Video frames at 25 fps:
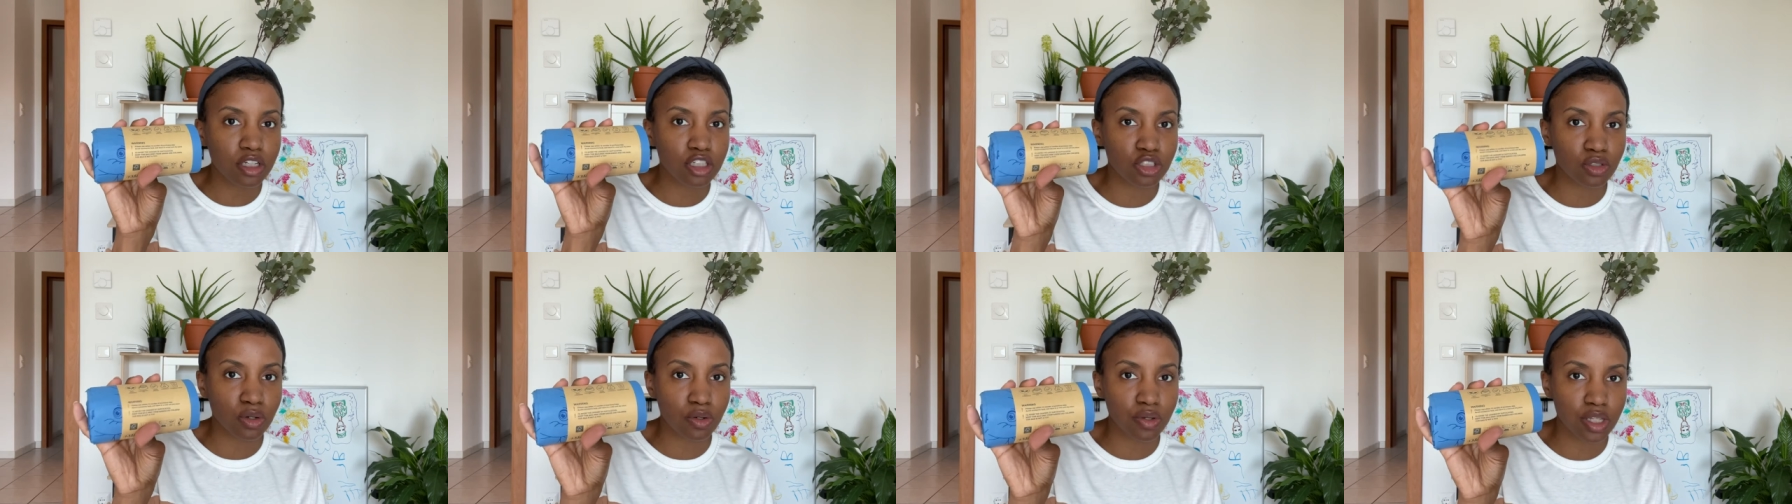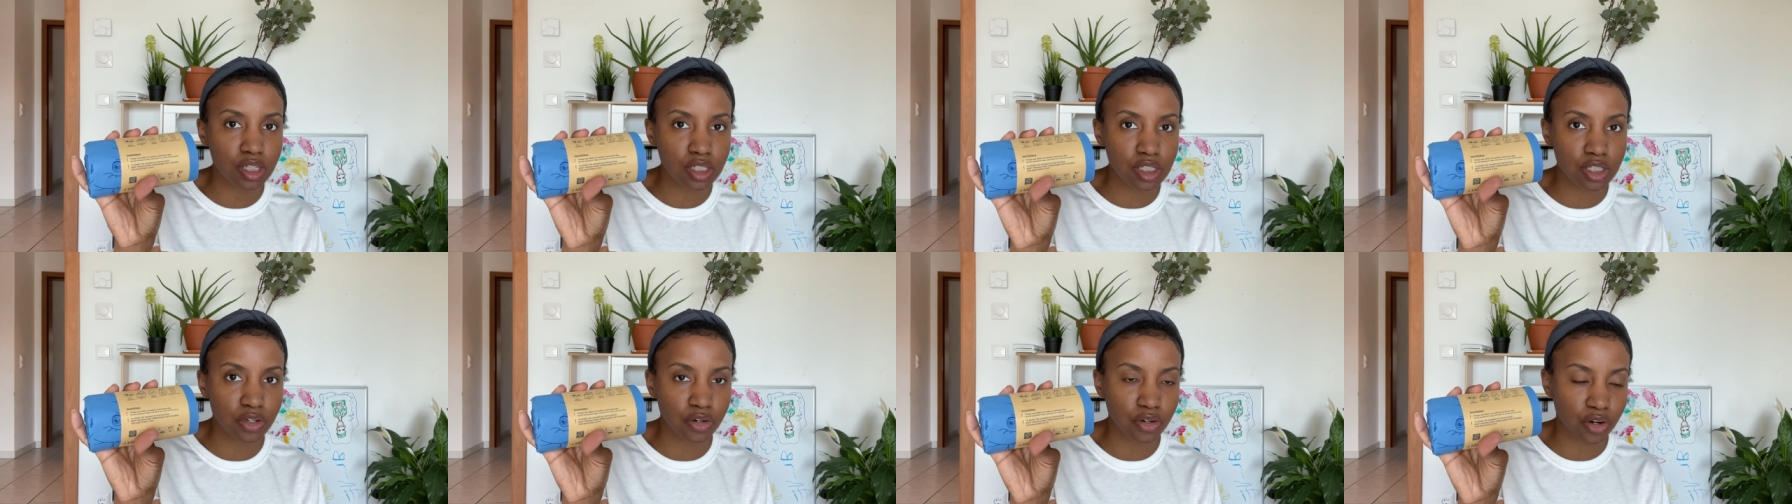store
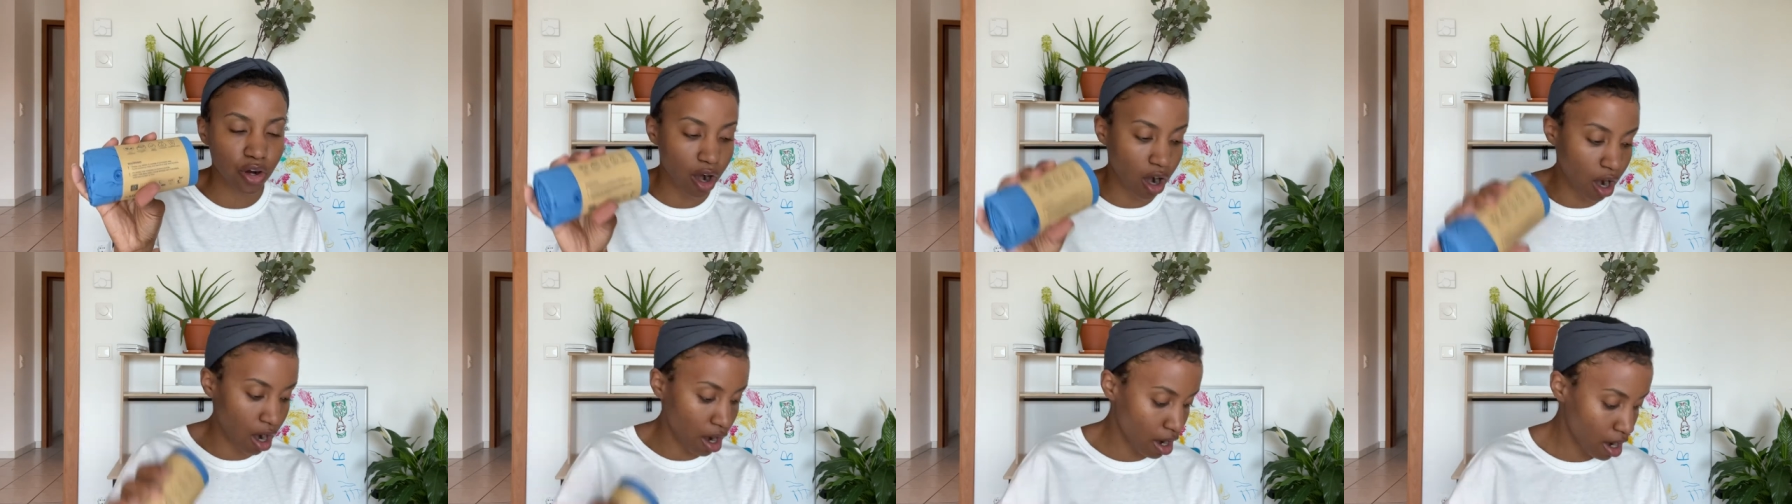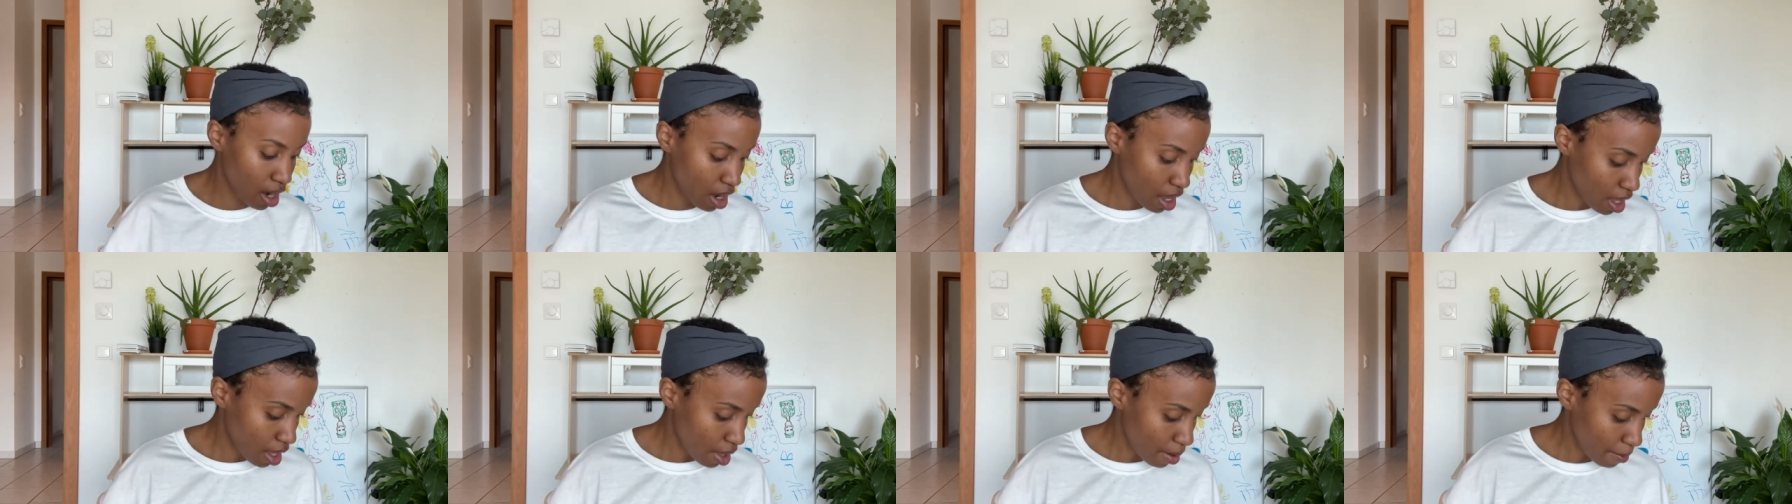this in your
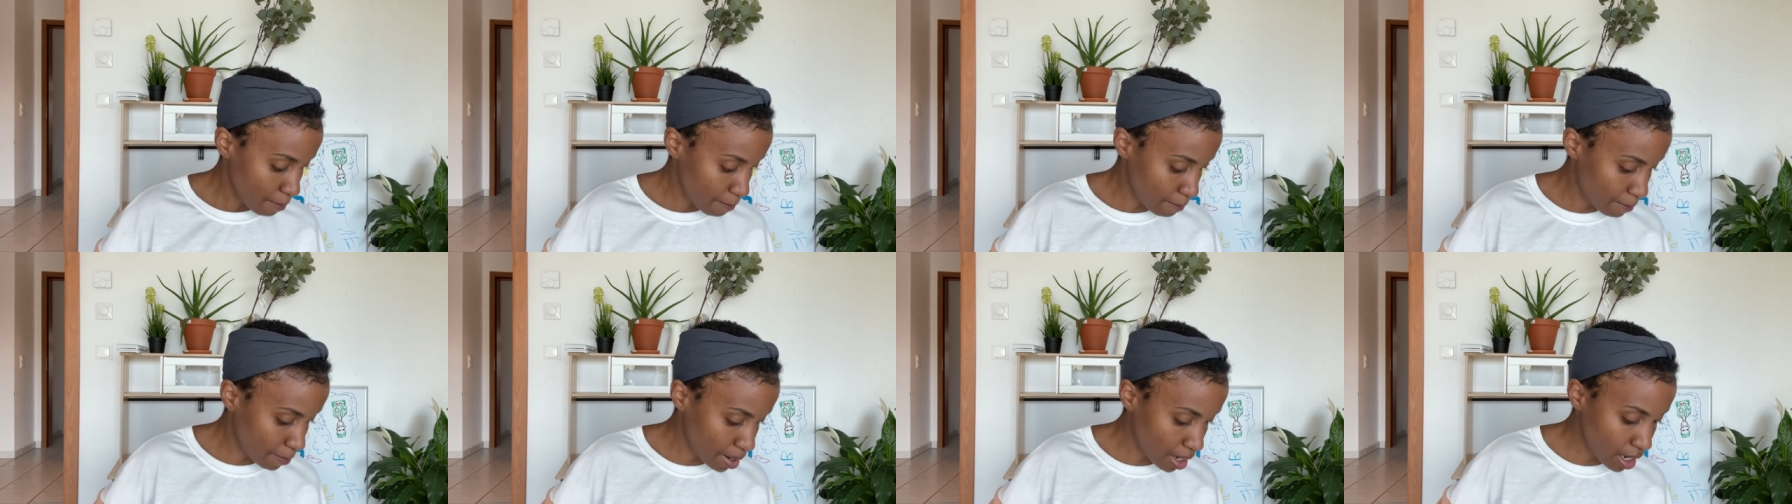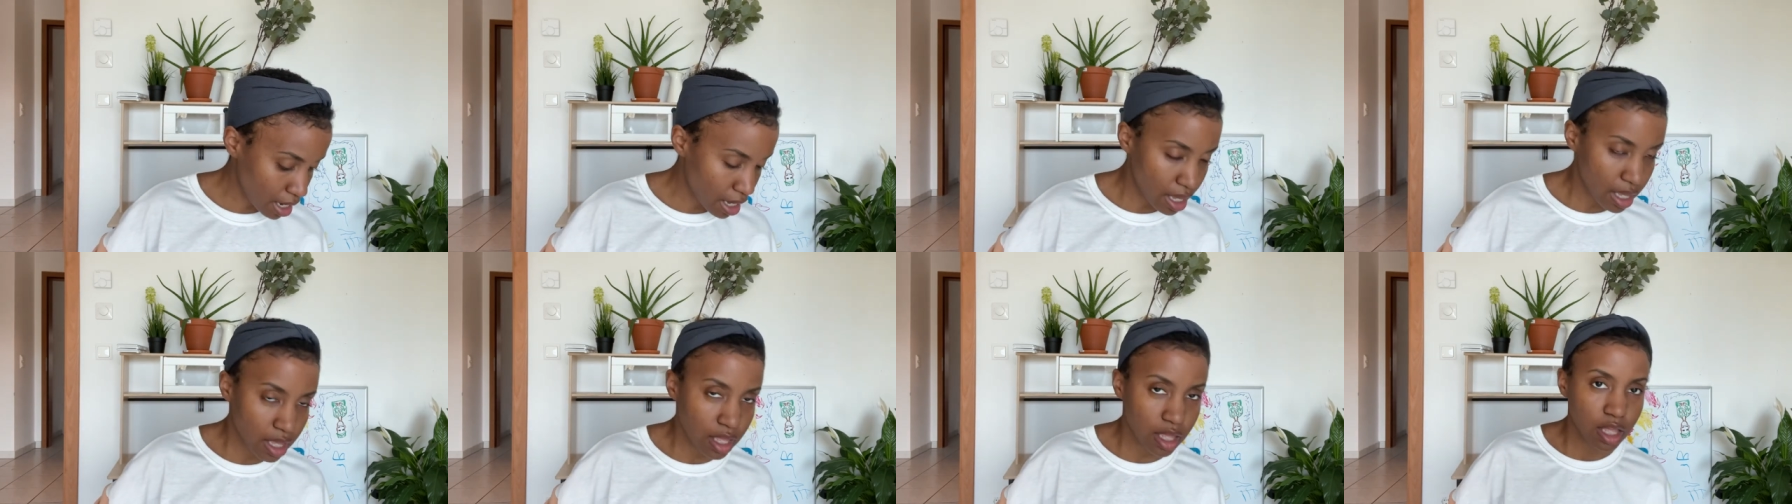car,
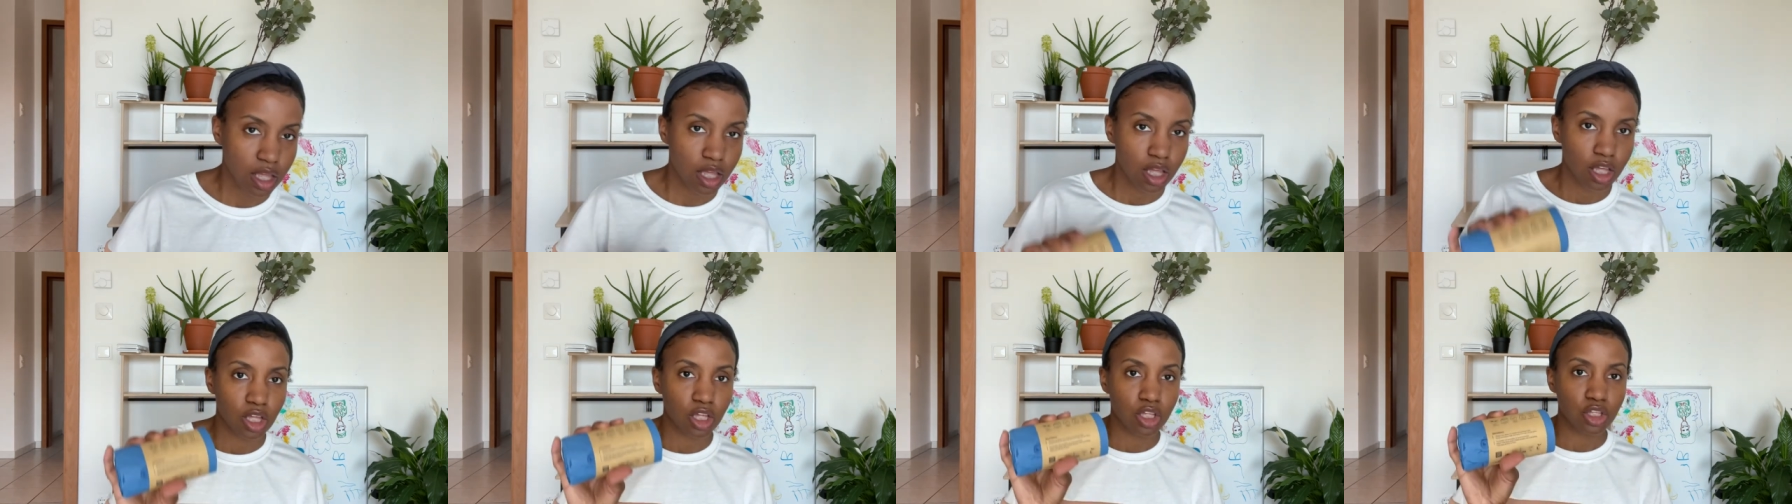but